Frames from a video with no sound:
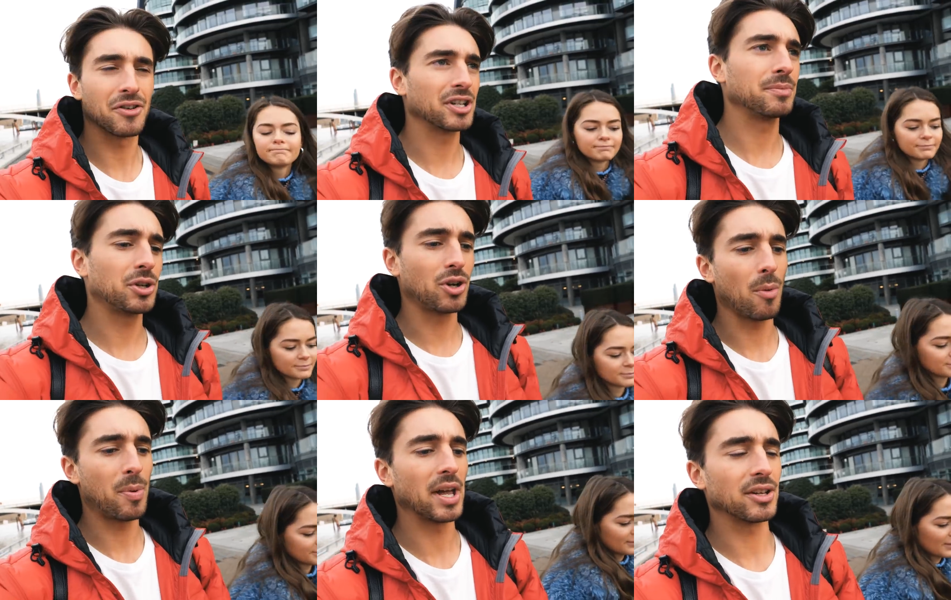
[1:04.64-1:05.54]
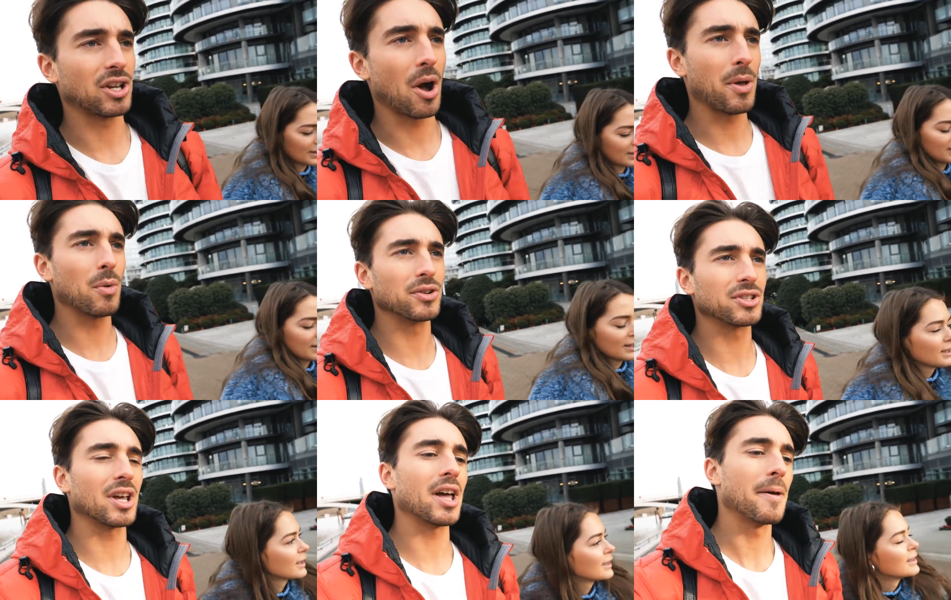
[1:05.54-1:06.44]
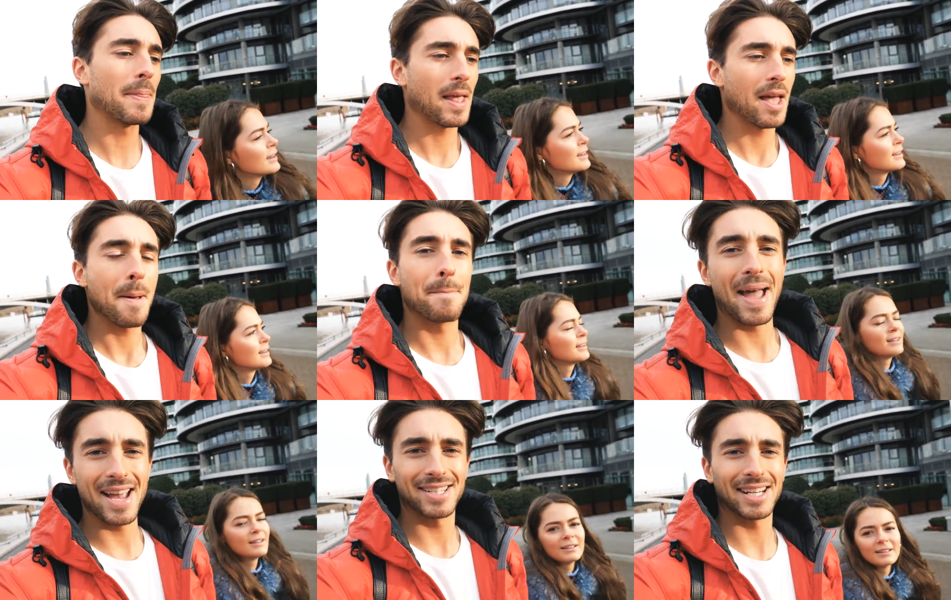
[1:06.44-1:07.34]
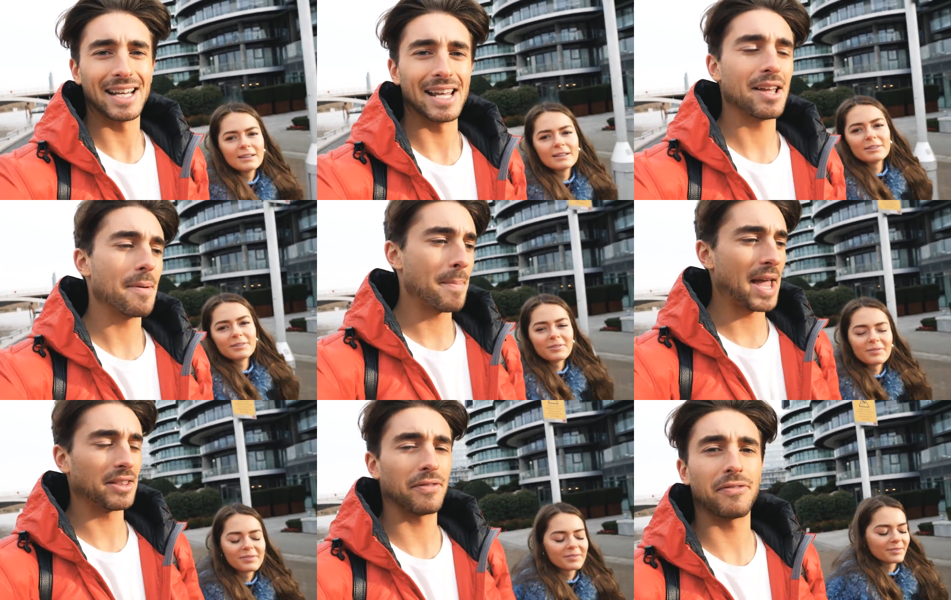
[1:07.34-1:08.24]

Speaker 1: Christmas shopping. So we want to basically make the